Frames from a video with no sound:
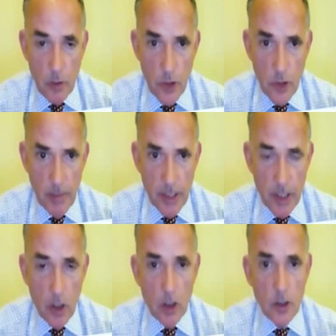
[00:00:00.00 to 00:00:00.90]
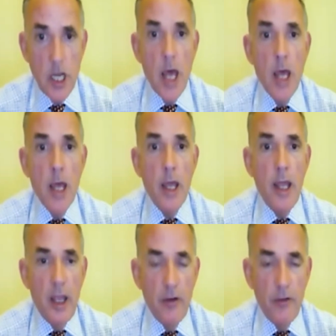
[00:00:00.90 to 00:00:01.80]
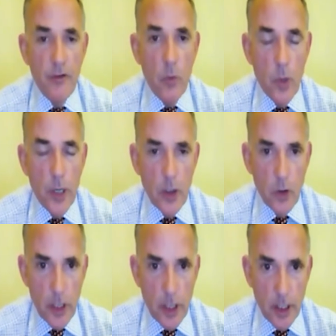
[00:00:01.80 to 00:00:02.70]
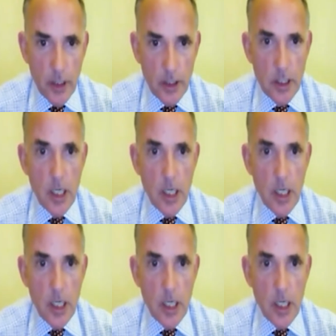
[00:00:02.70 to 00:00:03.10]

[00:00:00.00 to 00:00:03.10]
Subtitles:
tree, because if we're looking at